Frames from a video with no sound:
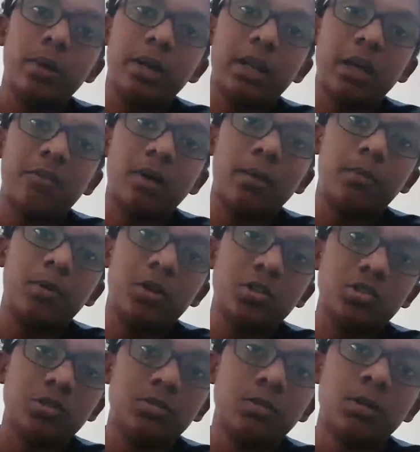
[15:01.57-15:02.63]

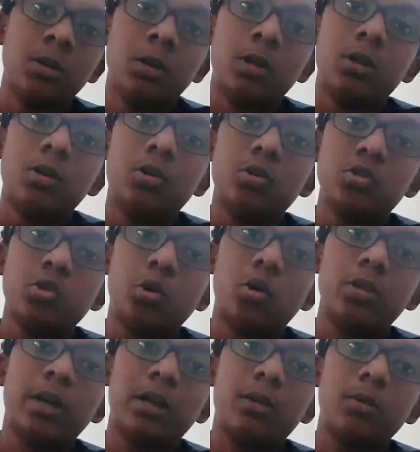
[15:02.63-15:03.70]
evaporation, to show
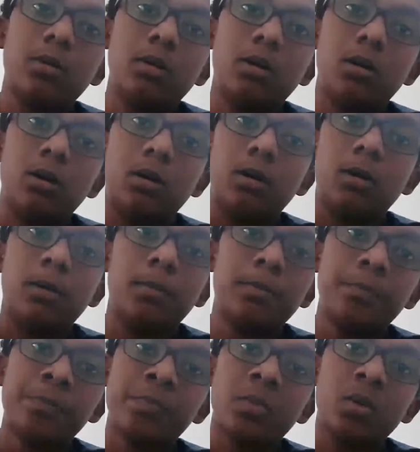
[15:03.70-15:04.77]
that
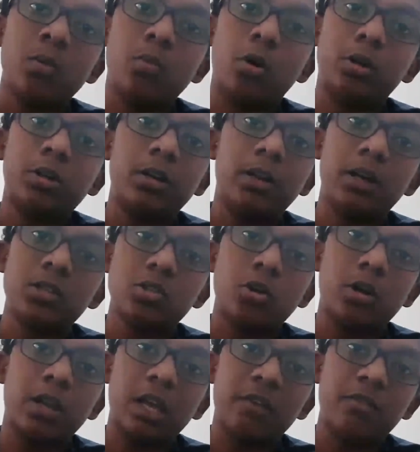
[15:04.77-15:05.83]
water does
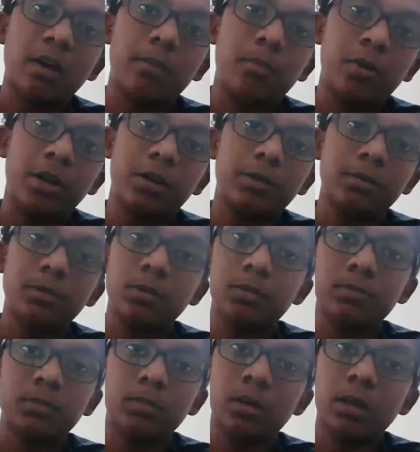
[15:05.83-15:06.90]
not evaporate.
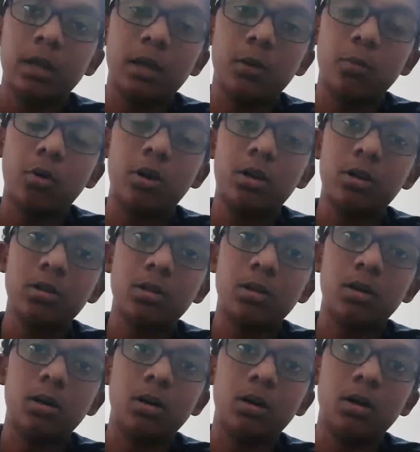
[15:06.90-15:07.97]
And water
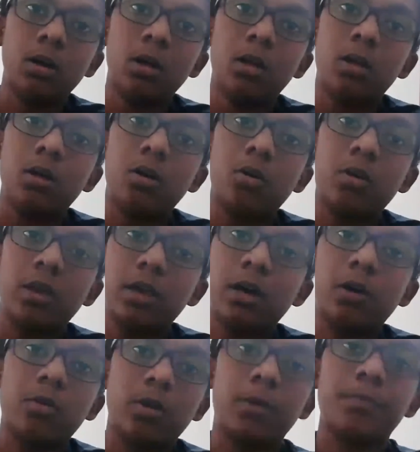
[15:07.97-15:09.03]
okay, yeah,
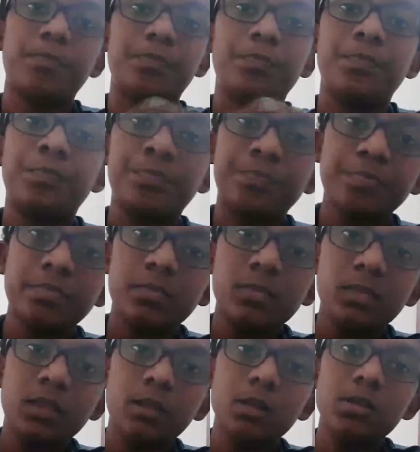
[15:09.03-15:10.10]
okay.
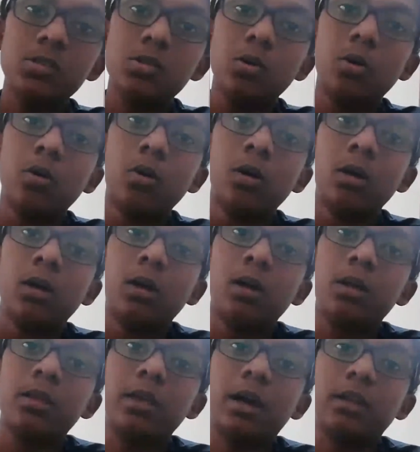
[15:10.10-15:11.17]
So
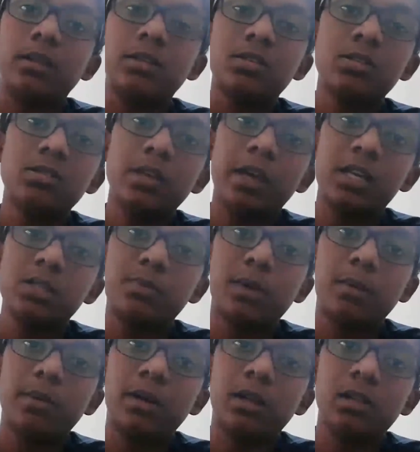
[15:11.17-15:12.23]
yeah, this is the
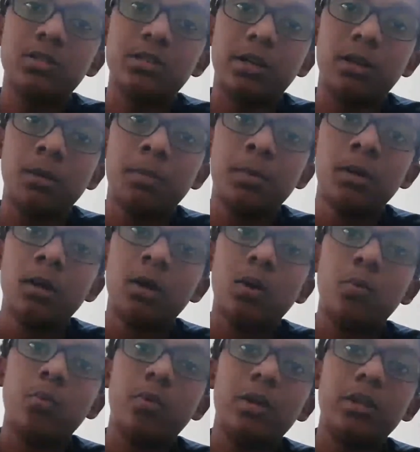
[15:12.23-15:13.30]
experimental setup.
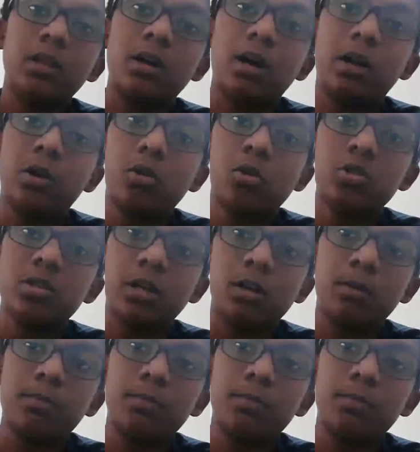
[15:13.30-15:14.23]
In the control setup,